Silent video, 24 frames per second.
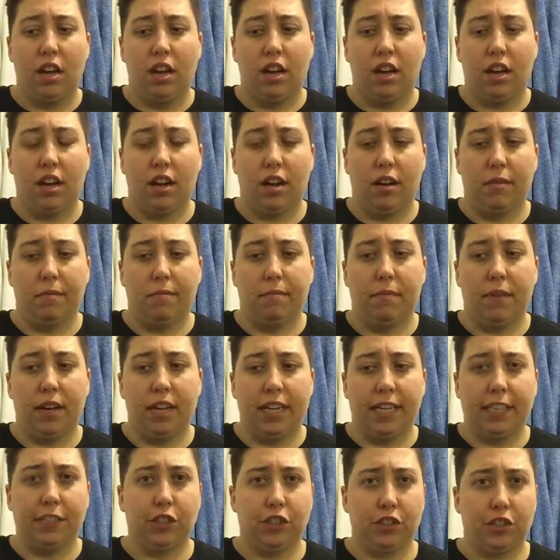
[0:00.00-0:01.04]
And
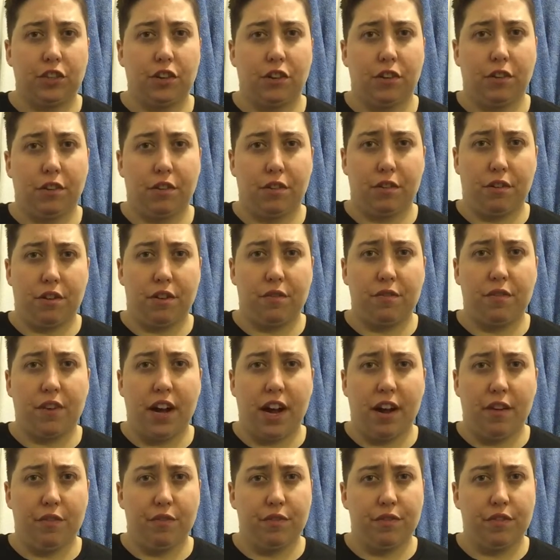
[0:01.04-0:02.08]
I just turned
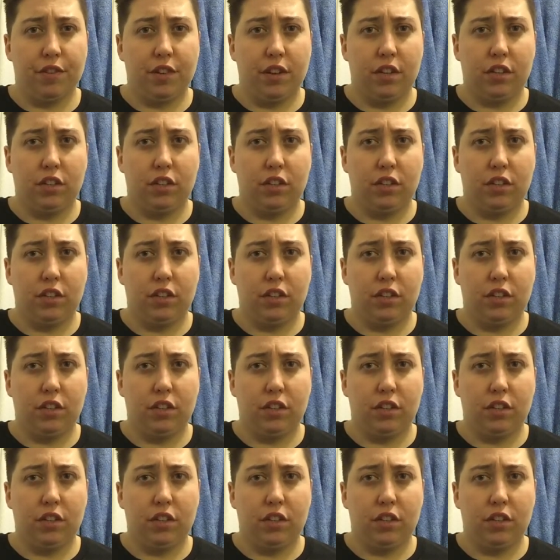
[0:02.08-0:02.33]
35,